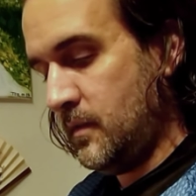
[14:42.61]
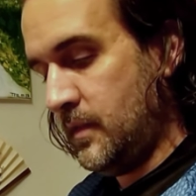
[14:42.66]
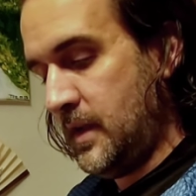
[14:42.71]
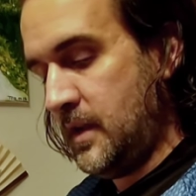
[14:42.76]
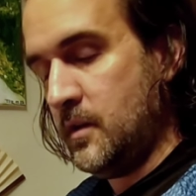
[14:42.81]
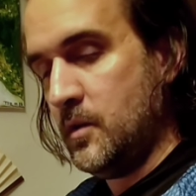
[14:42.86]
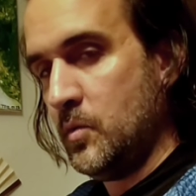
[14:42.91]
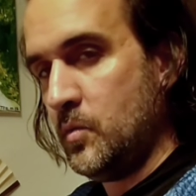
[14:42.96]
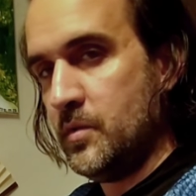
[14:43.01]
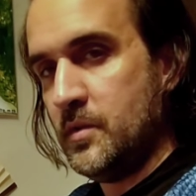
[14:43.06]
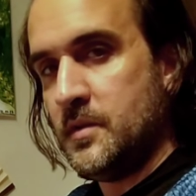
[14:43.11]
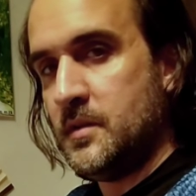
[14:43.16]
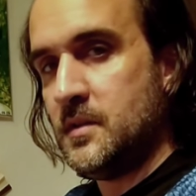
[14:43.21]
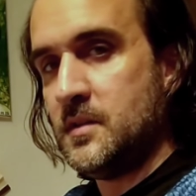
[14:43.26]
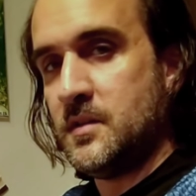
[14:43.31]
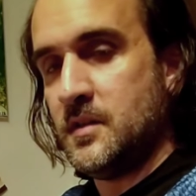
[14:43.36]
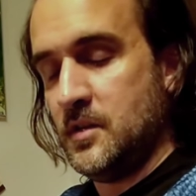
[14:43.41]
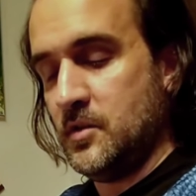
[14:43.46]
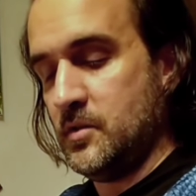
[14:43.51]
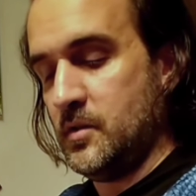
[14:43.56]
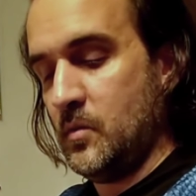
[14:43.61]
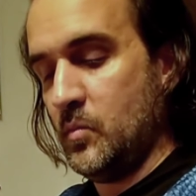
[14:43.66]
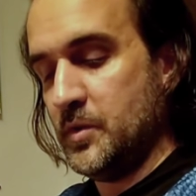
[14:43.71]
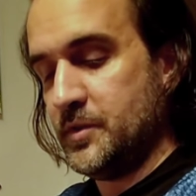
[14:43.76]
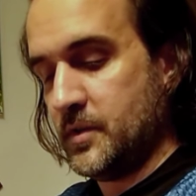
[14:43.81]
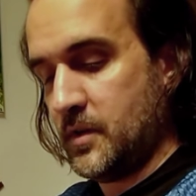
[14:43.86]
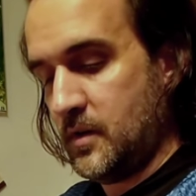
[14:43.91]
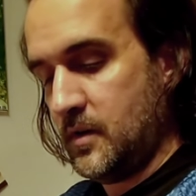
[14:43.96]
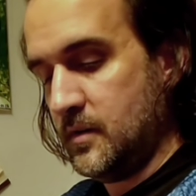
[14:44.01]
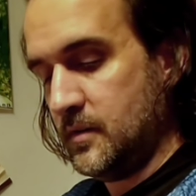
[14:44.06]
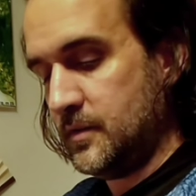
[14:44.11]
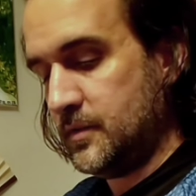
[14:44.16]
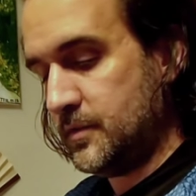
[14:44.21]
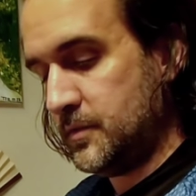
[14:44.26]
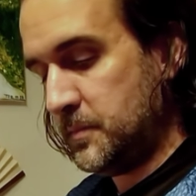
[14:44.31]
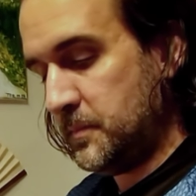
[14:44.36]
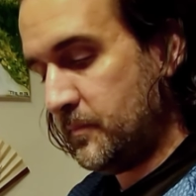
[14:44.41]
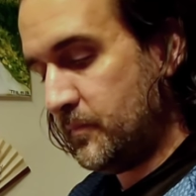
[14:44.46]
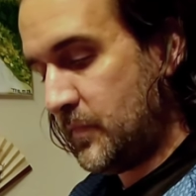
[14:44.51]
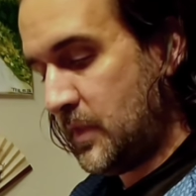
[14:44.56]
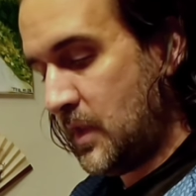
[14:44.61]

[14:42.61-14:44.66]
They knew the decision was hers.